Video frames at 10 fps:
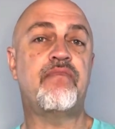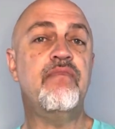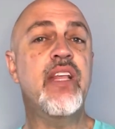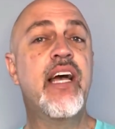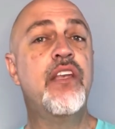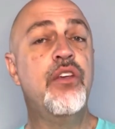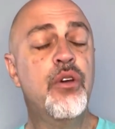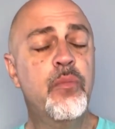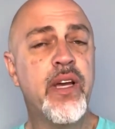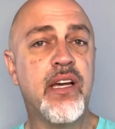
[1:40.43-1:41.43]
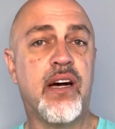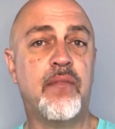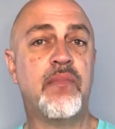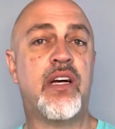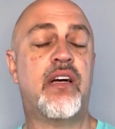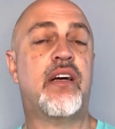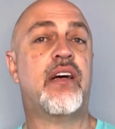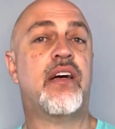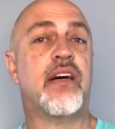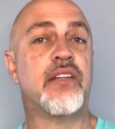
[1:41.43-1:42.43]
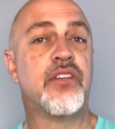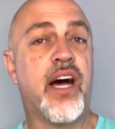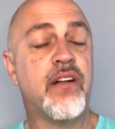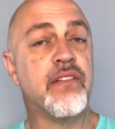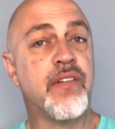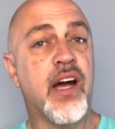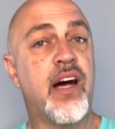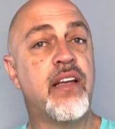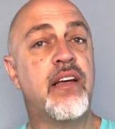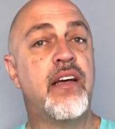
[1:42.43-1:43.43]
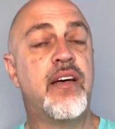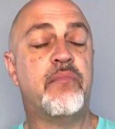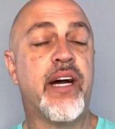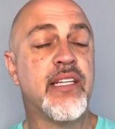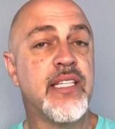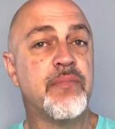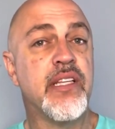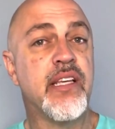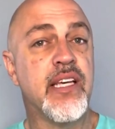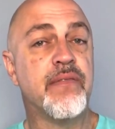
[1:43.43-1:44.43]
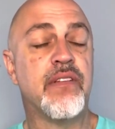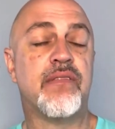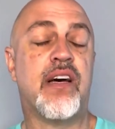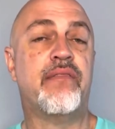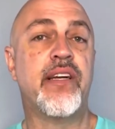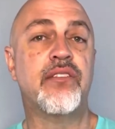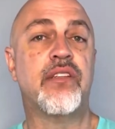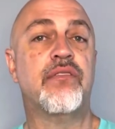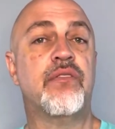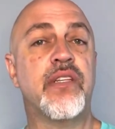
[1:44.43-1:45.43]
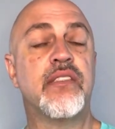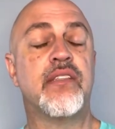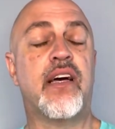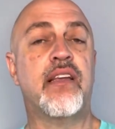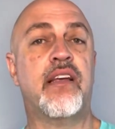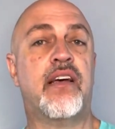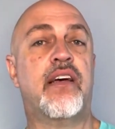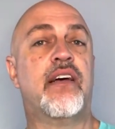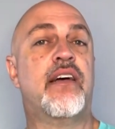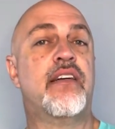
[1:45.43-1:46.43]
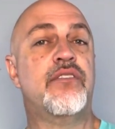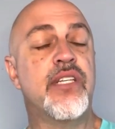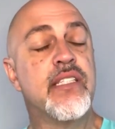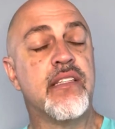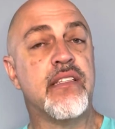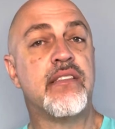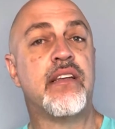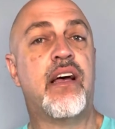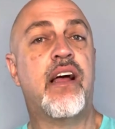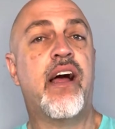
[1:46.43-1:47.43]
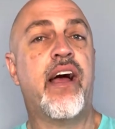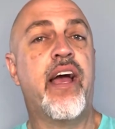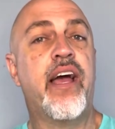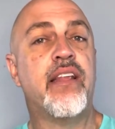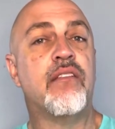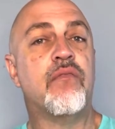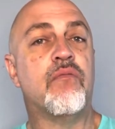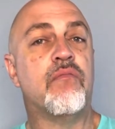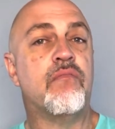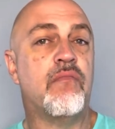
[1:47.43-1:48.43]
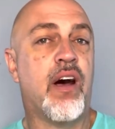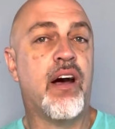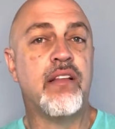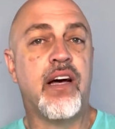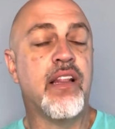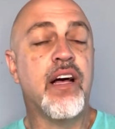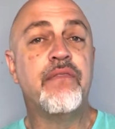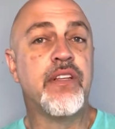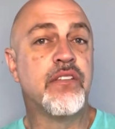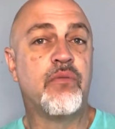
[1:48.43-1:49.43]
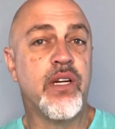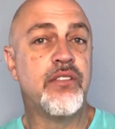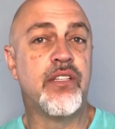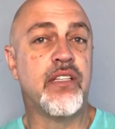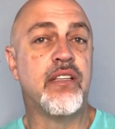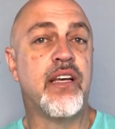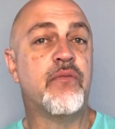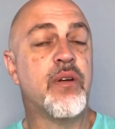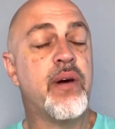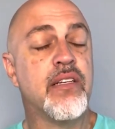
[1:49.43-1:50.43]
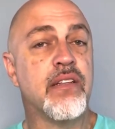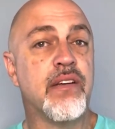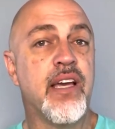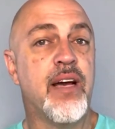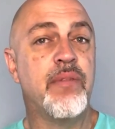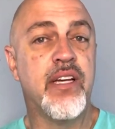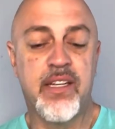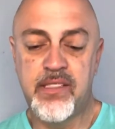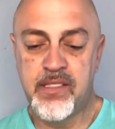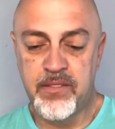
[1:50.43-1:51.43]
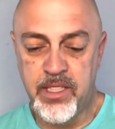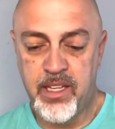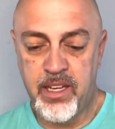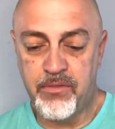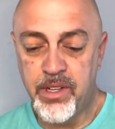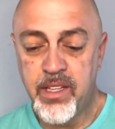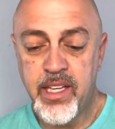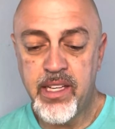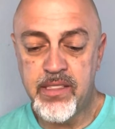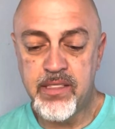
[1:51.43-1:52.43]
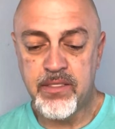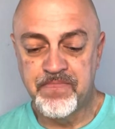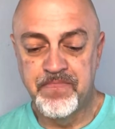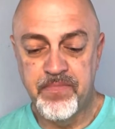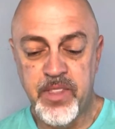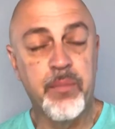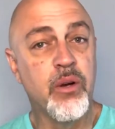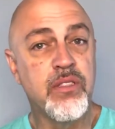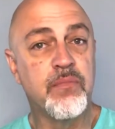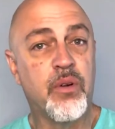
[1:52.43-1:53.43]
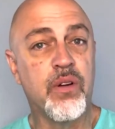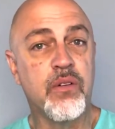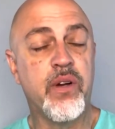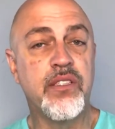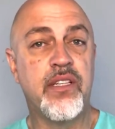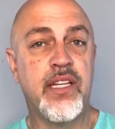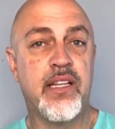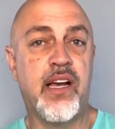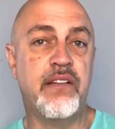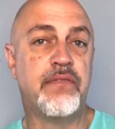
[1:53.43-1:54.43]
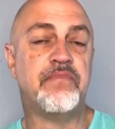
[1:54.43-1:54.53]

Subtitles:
and you become a child of God by accepting the gift of salvation through his son, Jesus. And I love this question that we're about to look at because it really is the most important question in life.